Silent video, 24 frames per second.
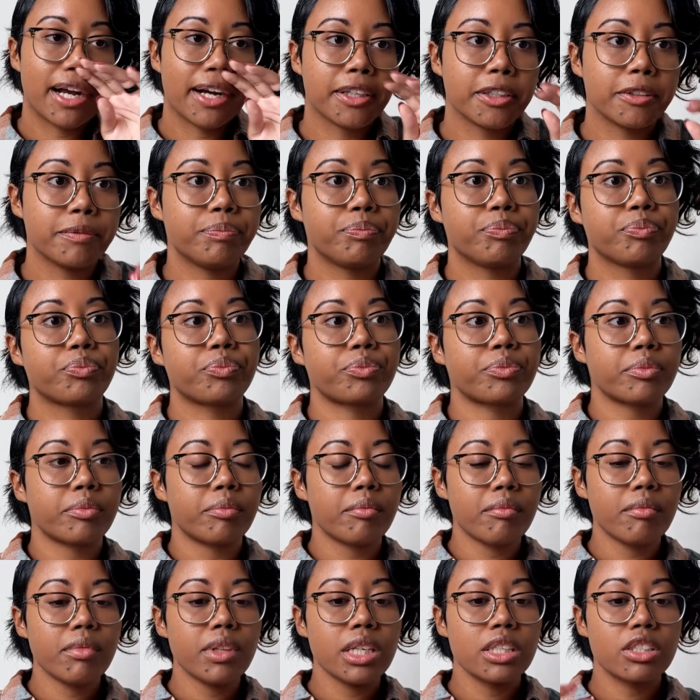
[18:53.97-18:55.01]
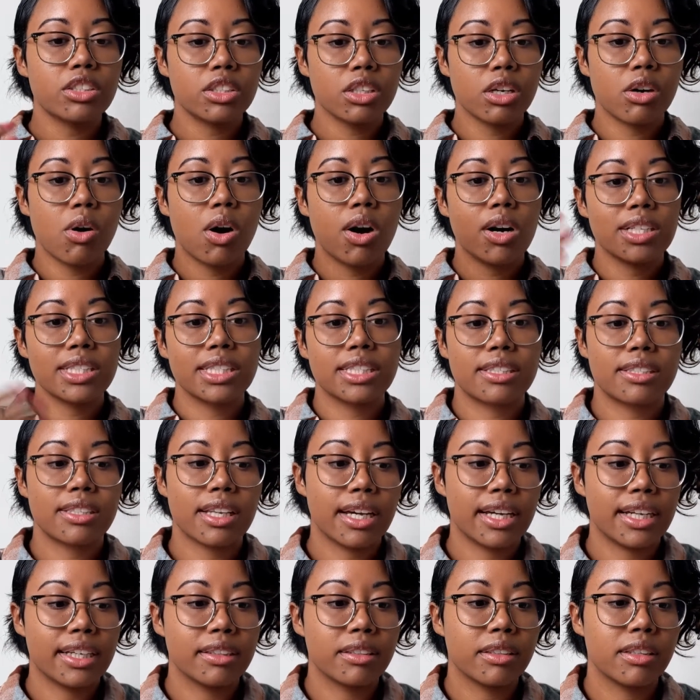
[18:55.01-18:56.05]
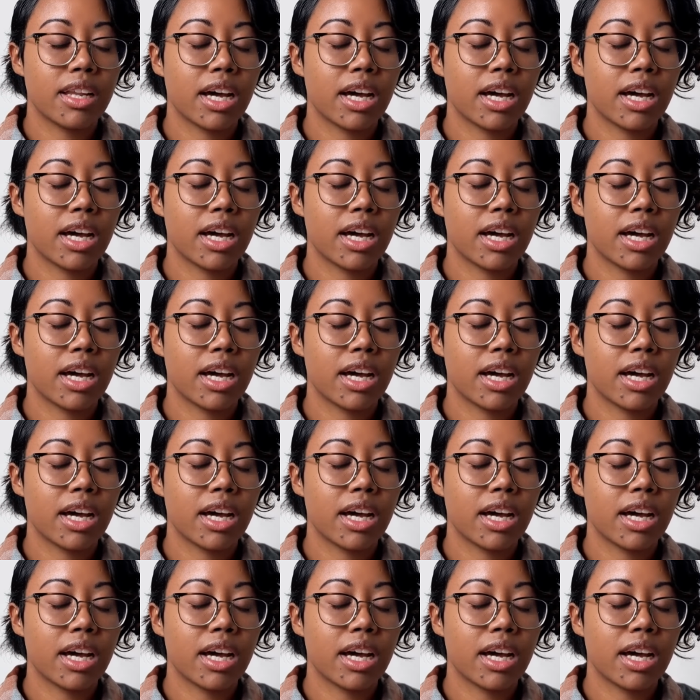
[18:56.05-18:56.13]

route. So on set,